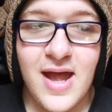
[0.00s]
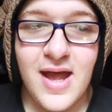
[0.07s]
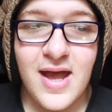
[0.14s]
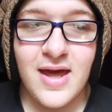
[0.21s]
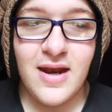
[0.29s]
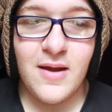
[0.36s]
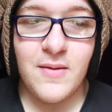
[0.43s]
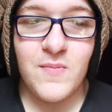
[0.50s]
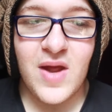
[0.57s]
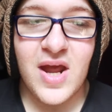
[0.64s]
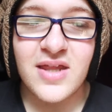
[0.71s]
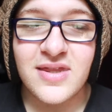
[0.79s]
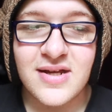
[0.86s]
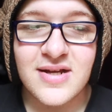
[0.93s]
and
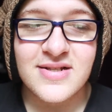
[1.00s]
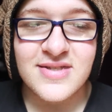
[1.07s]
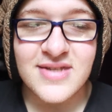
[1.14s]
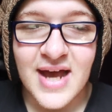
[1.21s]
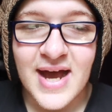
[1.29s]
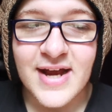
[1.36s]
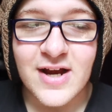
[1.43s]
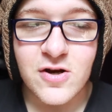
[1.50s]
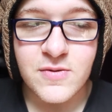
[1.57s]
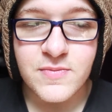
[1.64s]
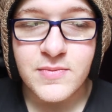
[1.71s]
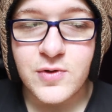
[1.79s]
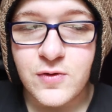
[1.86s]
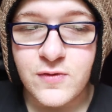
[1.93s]
made the entire
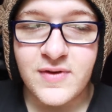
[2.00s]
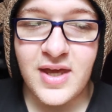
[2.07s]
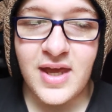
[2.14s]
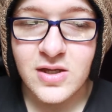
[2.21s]
movie